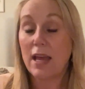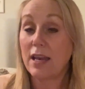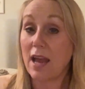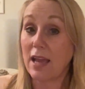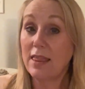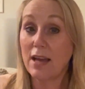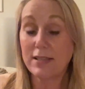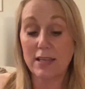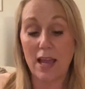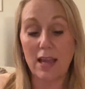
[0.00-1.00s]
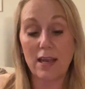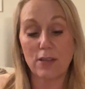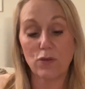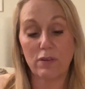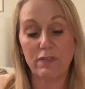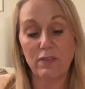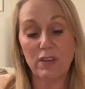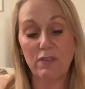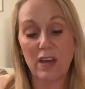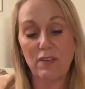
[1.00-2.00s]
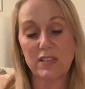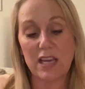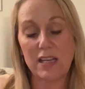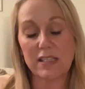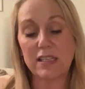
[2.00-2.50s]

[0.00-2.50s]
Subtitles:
9,855 days